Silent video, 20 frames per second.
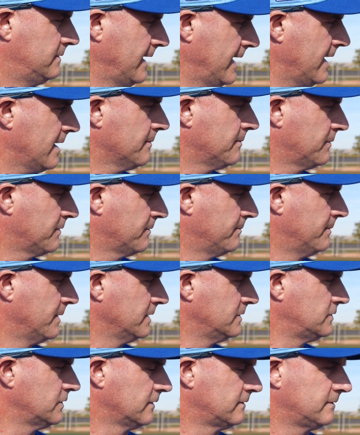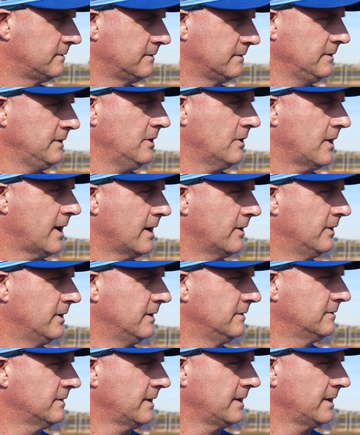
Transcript: depth, but just, how it is.